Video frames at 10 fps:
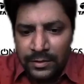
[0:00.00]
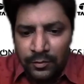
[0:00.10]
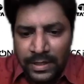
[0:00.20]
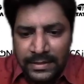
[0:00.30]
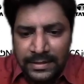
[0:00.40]
of the
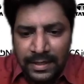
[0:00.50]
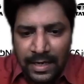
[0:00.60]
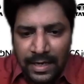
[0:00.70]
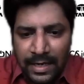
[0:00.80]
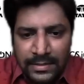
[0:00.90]
students are
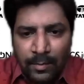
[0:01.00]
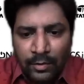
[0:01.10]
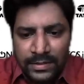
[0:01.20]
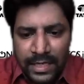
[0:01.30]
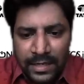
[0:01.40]
asking
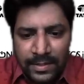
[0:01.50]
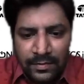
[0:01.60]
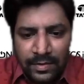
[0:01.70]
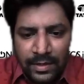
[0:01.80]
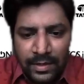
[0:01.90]
about the
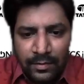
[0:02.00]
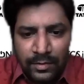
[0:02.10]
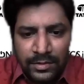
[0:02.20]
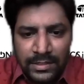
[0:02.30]
cybersecurity course.